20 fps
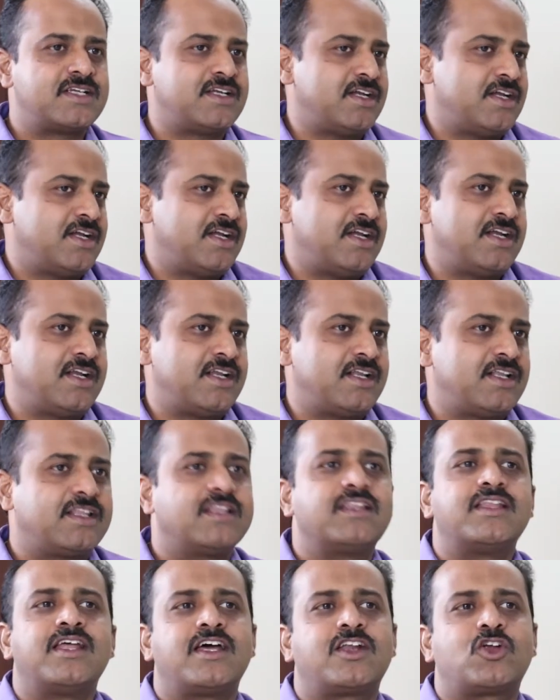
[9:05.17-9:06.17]

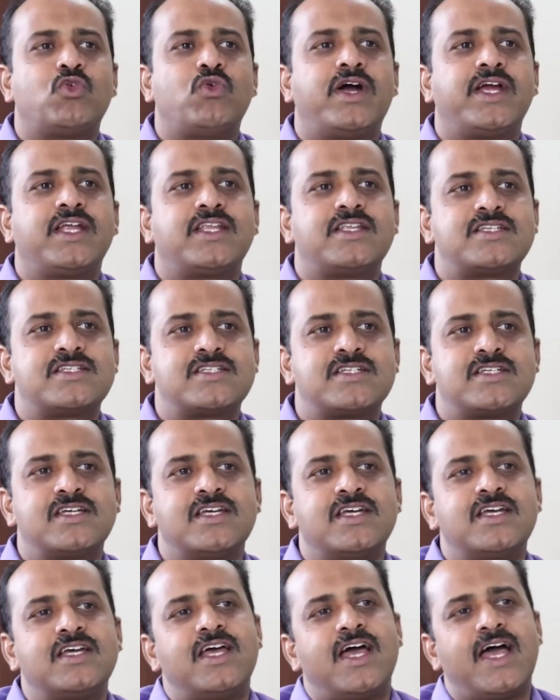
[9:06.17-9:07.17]
and they're quite
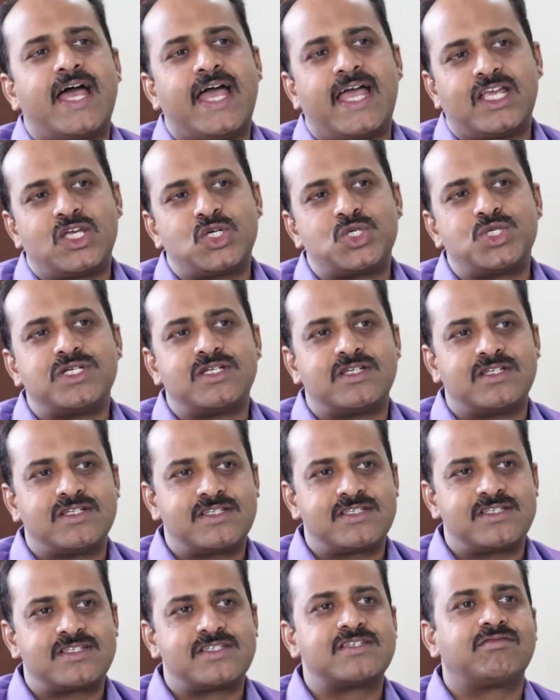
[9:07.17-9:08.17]

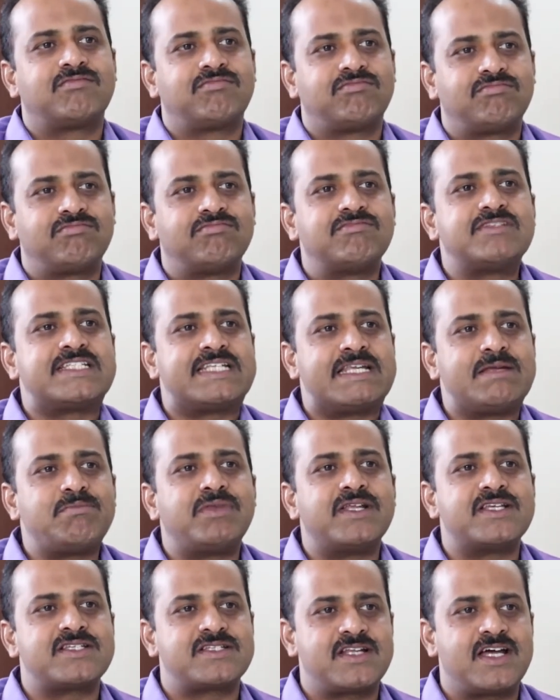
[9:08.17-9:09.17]
anxious,
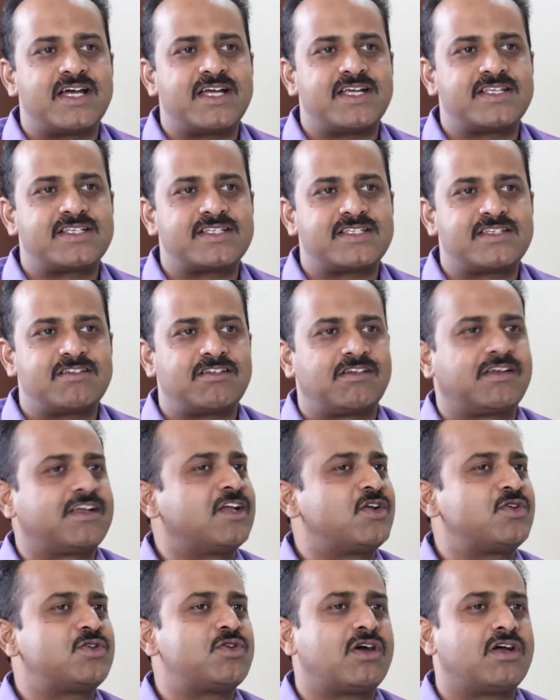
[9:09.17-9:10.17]
sleepless nights.
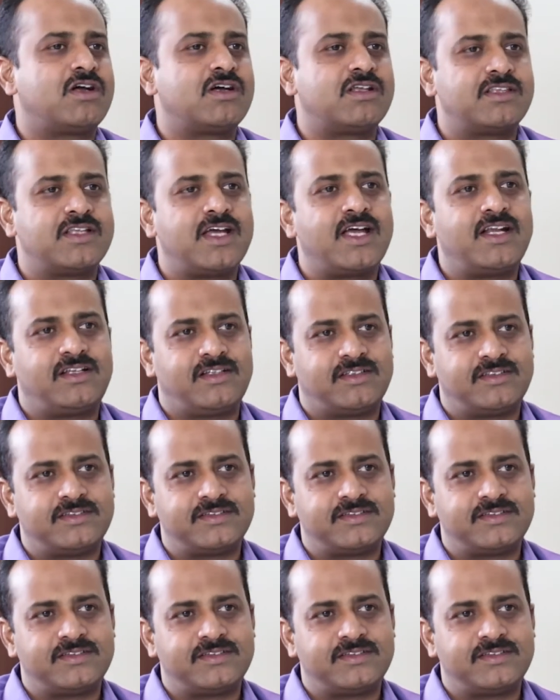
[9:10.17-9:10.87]
Can you talk on that?